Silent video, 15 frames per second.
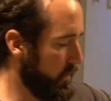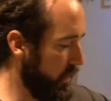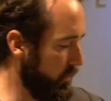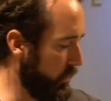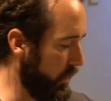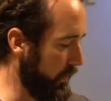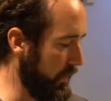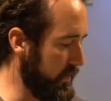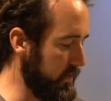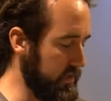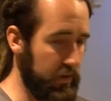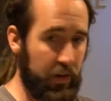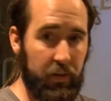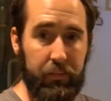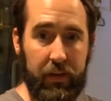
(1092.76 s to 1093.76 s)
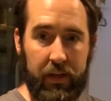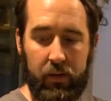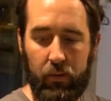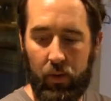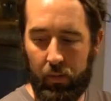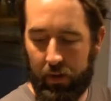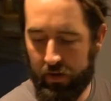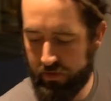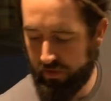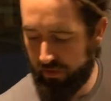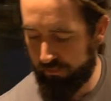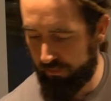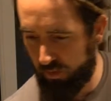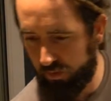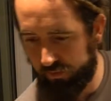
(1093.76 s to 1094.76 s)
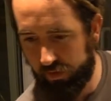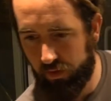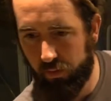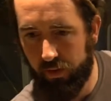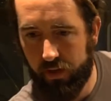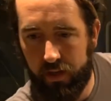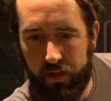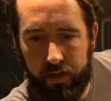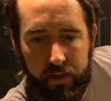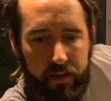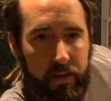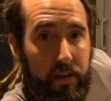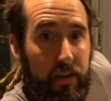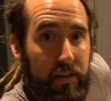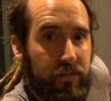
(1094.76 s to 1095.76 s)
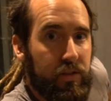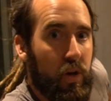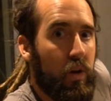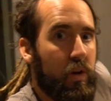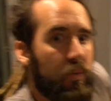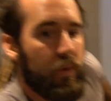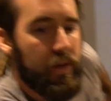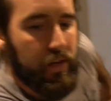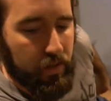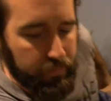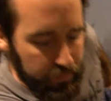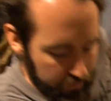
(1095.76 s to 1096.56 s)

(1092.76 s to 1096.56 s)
What I'm going to do is I'm going to pick you up, actually move you quickly. It's the only way you're going to be